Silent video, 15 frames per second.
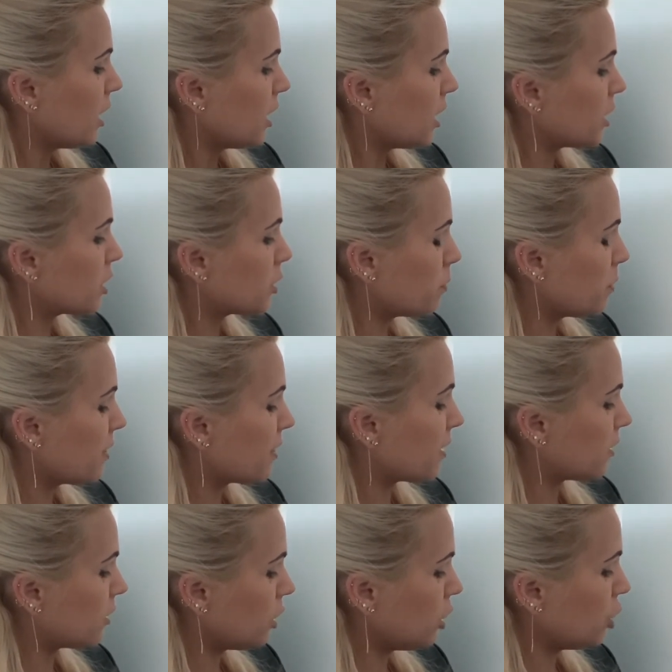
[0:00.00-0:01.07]
It means
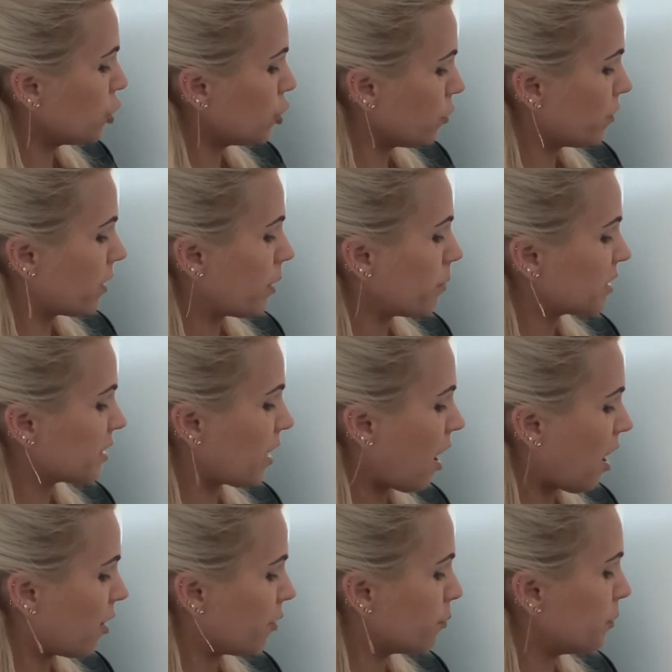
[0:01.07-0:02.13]
that each of them is
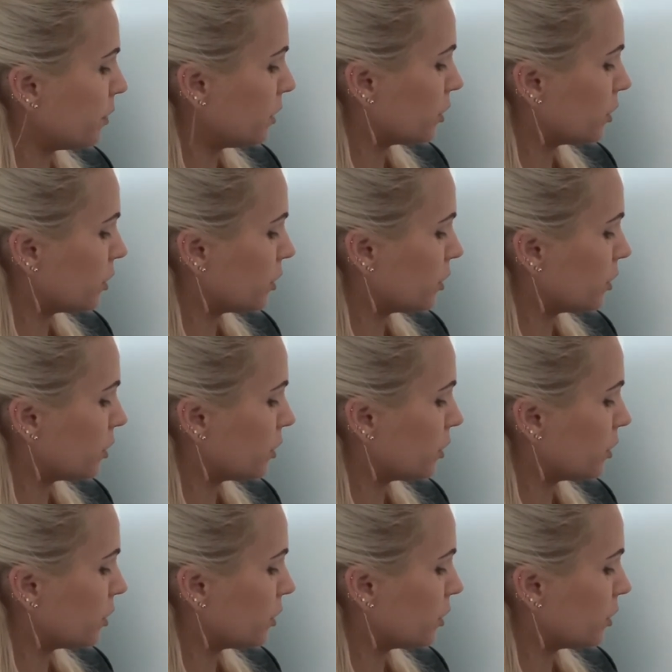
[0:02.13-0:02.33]
half beat.